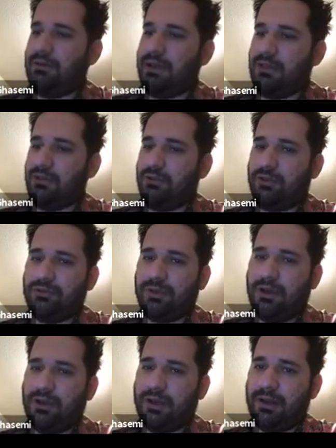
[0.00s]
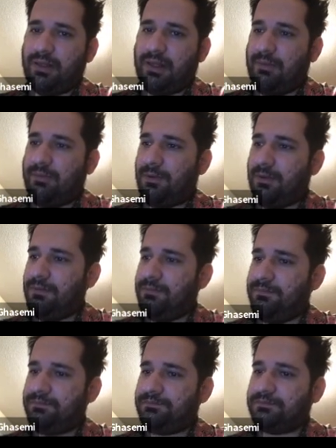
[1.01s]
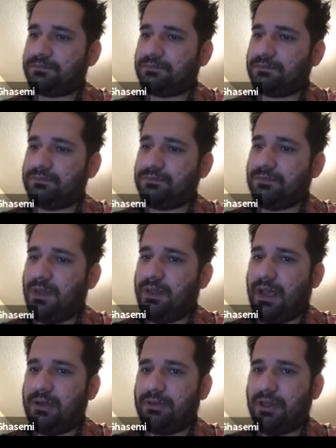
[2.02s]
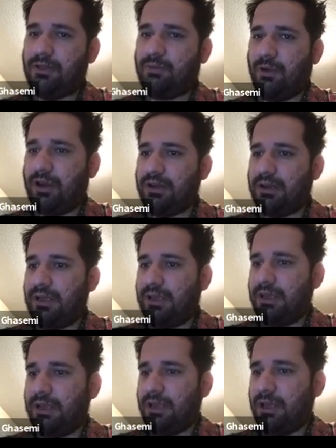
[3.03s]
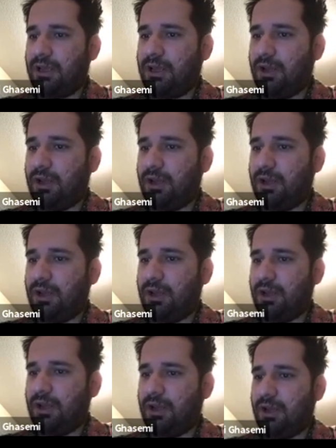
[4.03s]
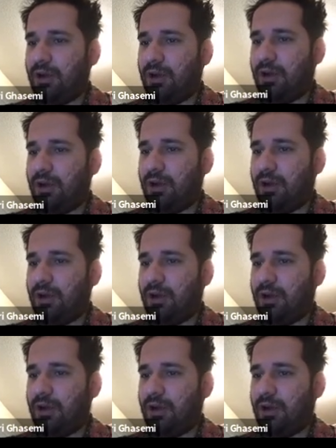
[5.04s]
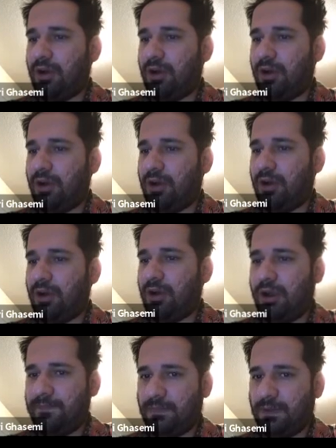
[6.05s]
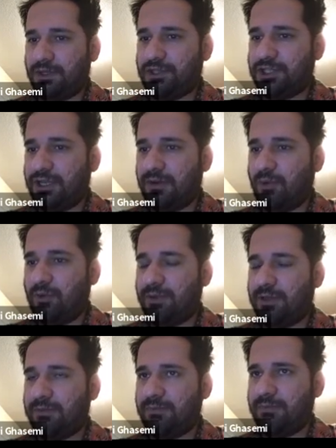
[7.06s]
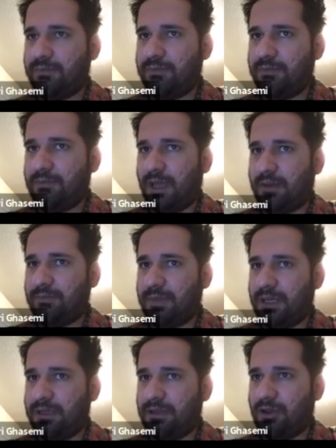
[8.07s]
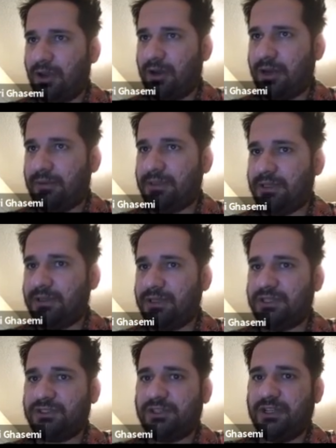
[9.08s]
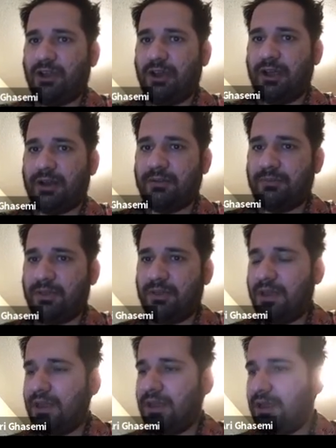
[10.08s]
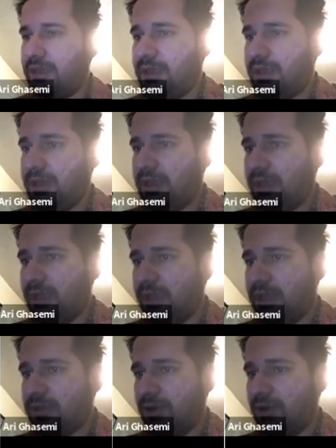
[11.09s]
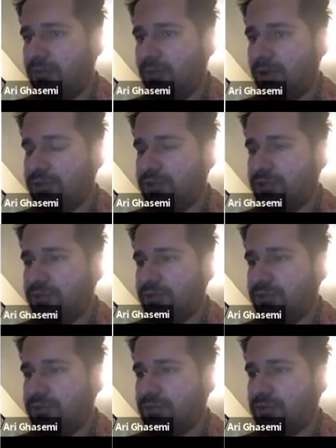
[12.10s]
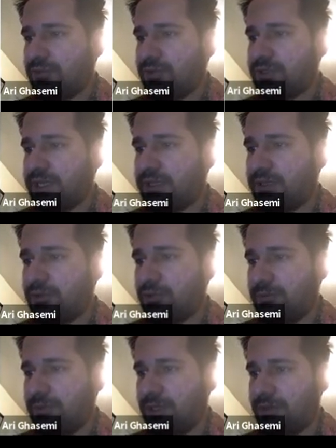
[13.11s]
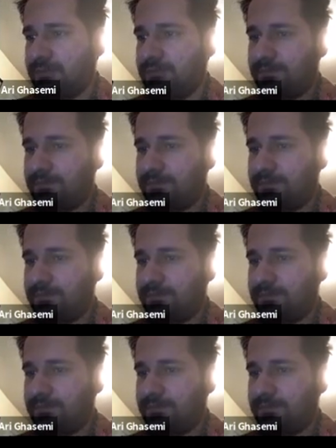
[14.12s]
let's go to another example. Now this one, I want you guys to draw the shear moment and bending diagram, these three diagrams, and I want you to send it to me.